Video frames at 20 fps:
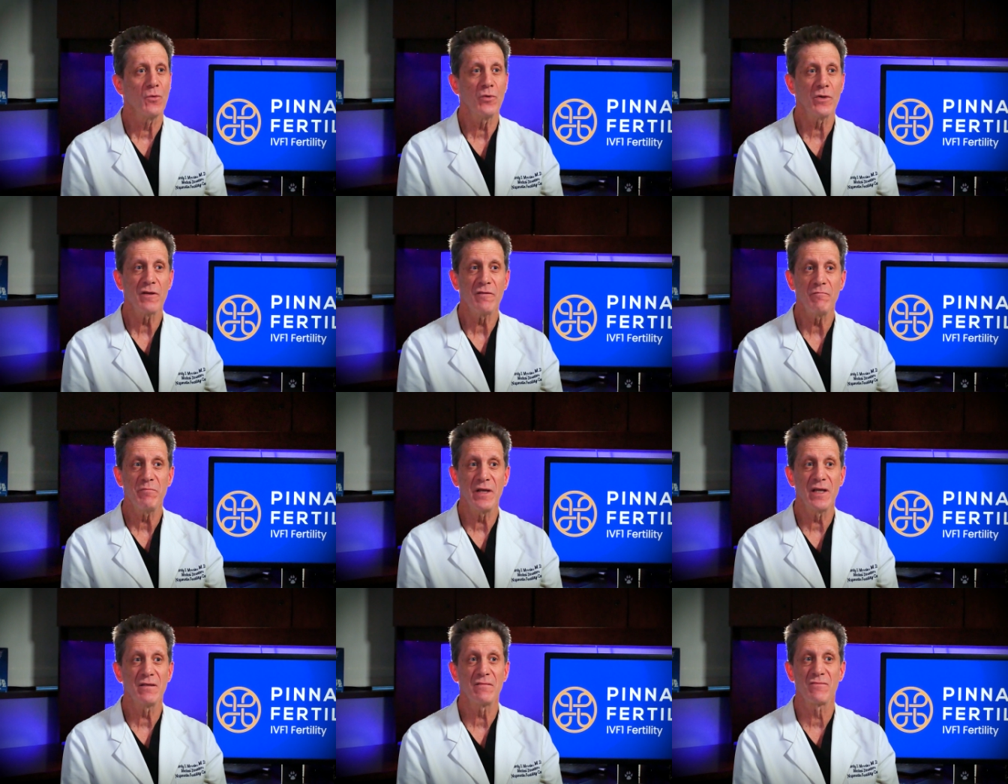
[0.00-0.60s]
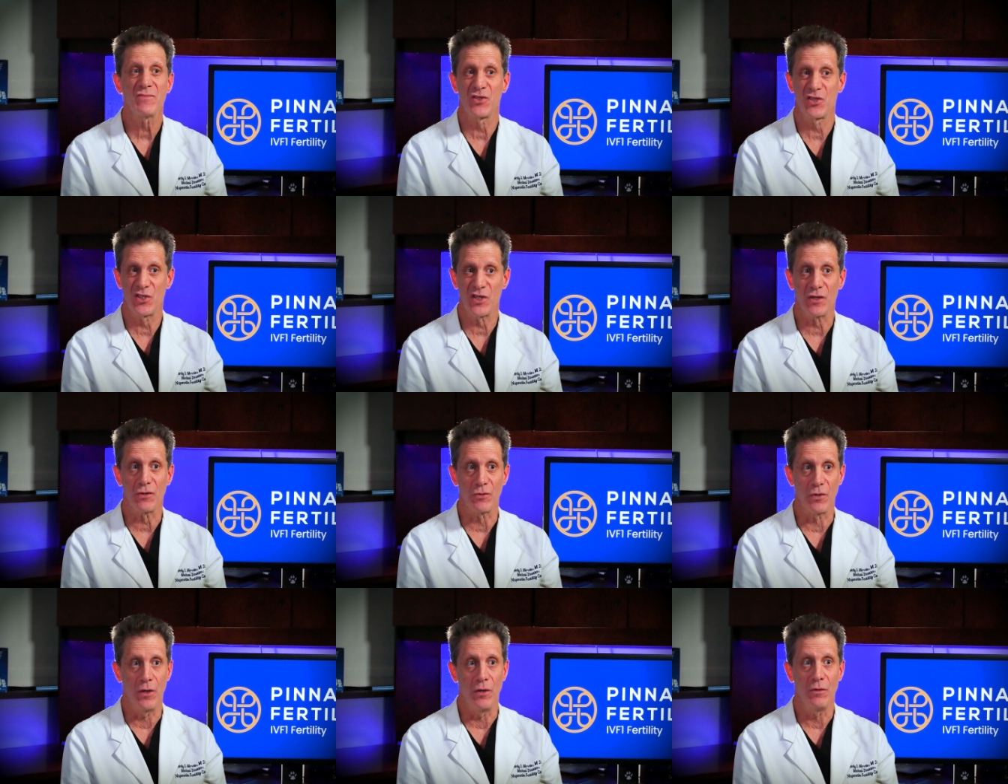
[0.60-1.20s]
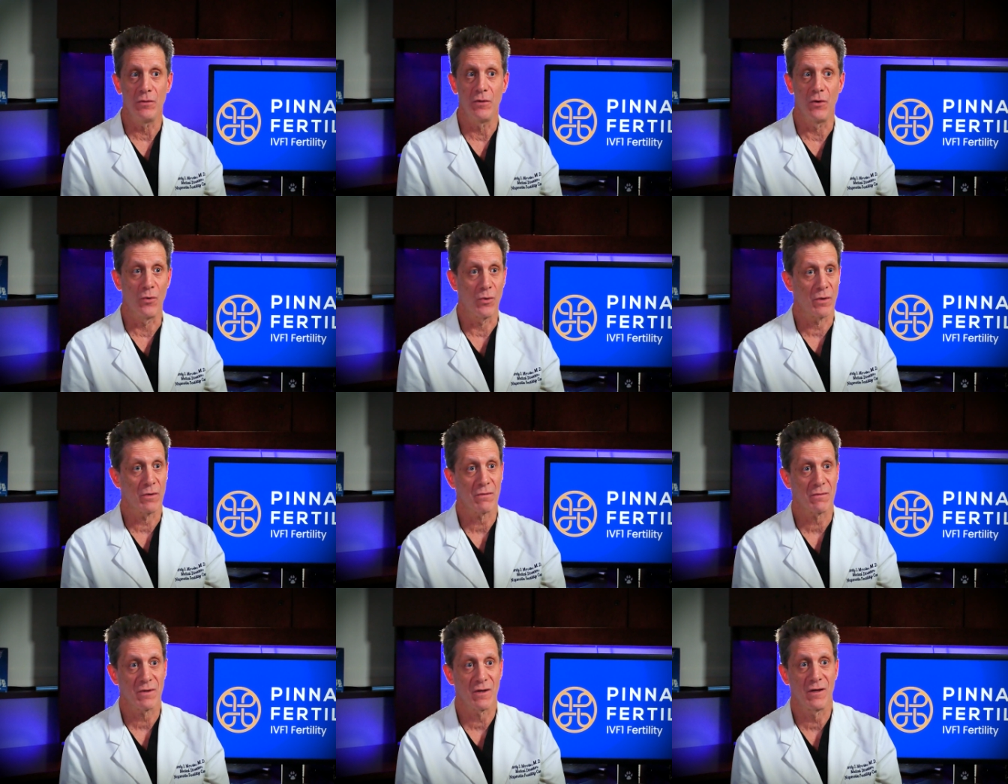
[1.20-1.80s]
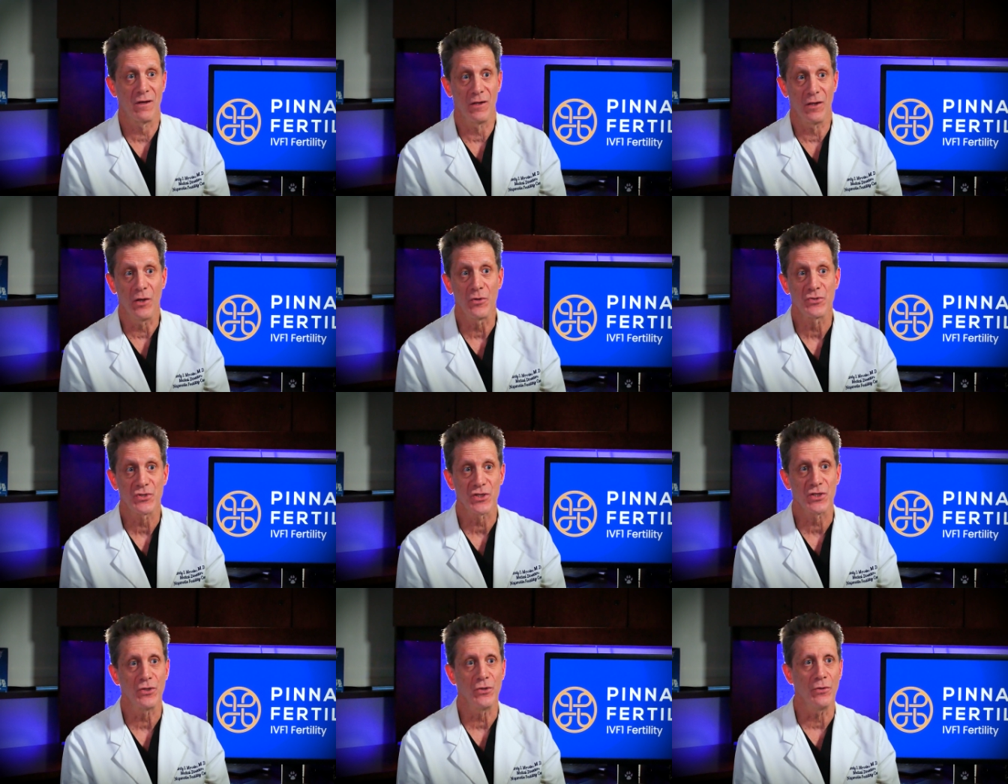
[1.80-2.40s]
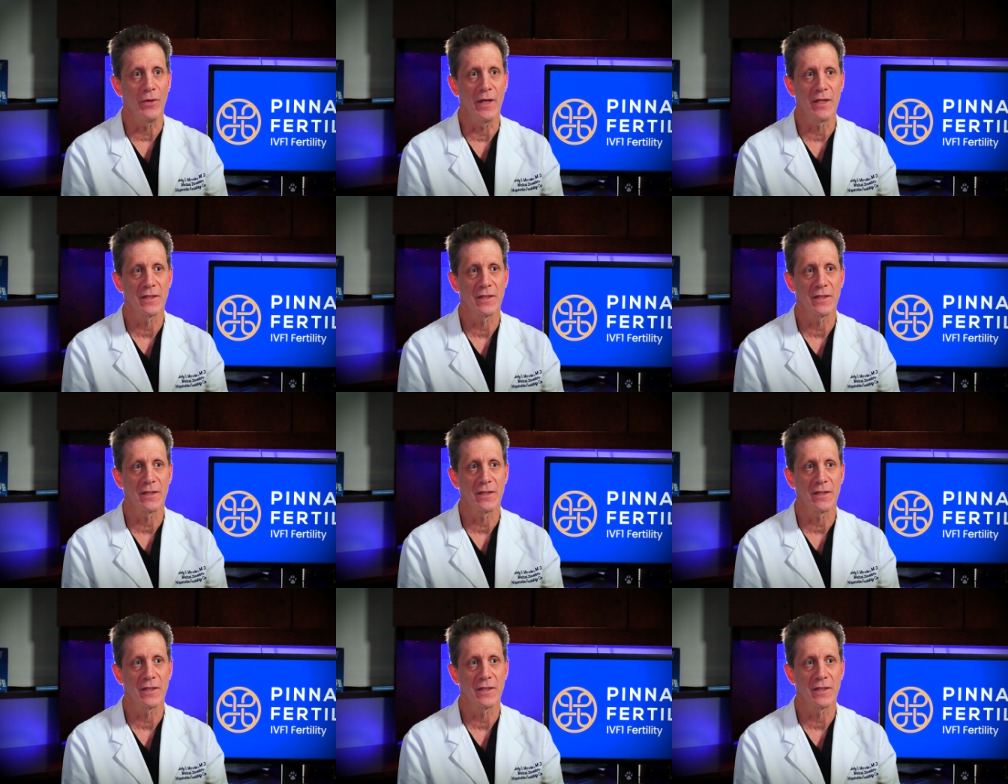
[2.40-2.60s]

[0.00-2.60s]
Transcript: would have been zero or close to